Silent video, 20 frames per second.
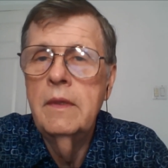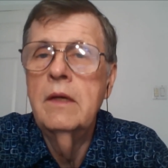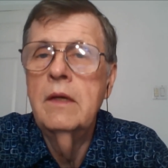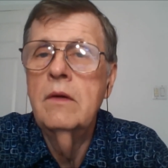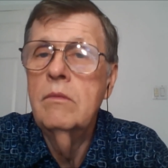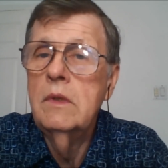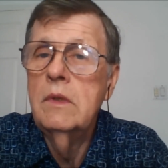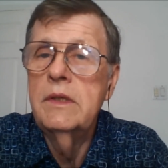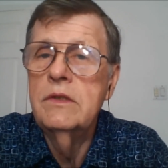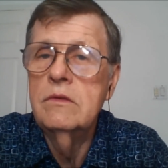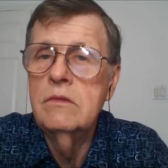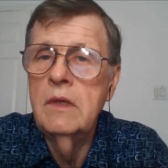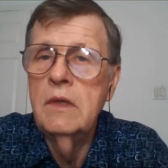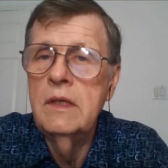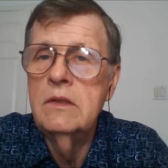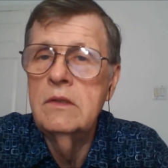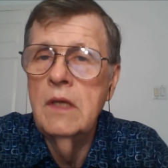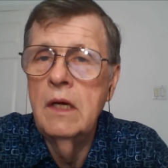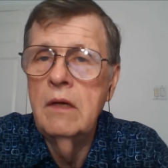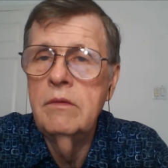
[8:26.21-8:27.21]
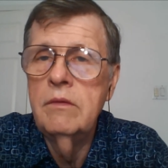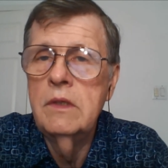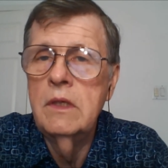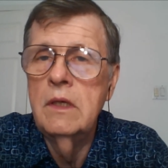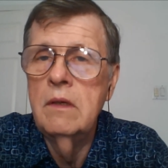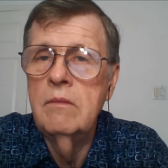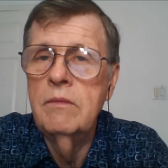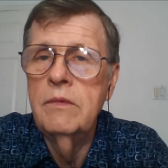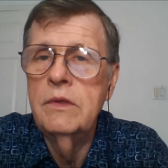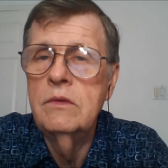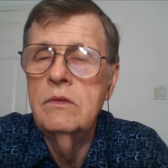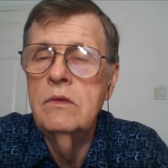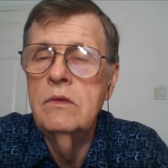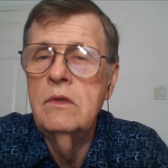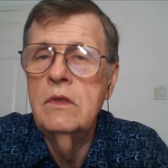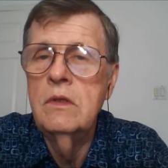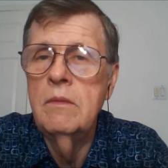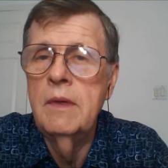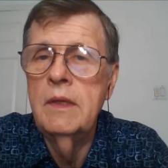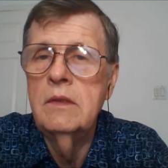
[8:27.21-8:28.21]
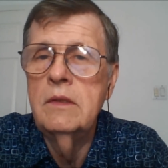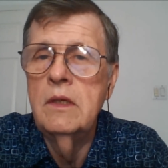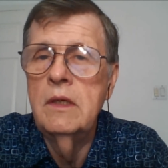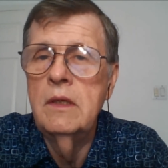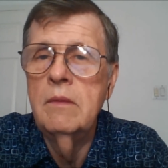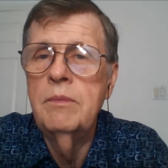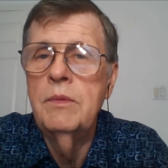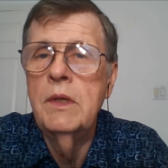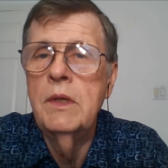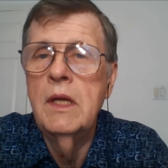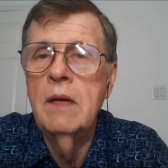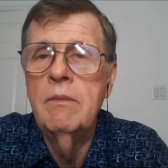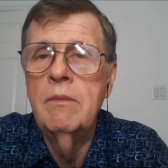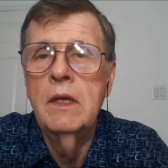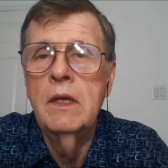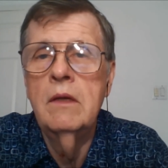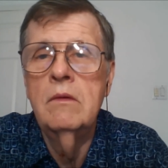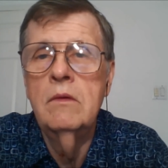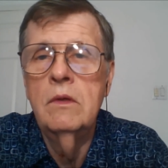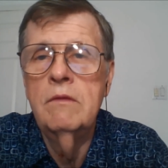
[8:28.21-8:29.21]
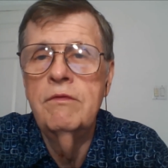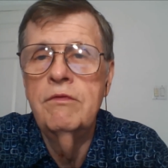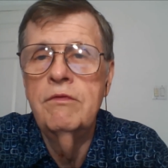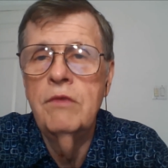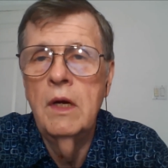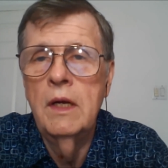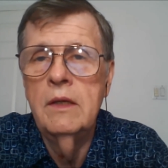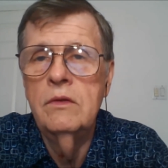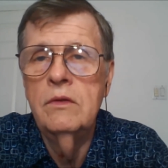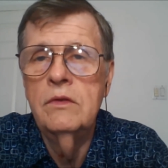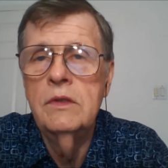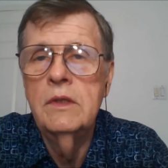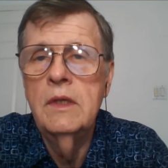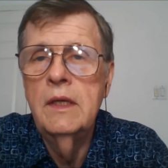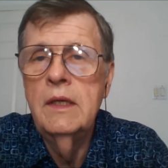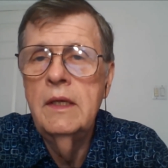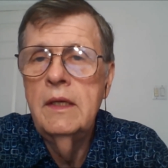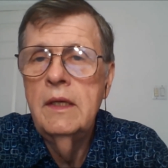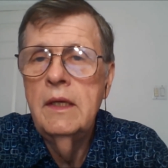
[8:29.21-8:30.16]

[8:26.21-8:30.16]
In a really strange outcome, the two of them ended up becoming good friends,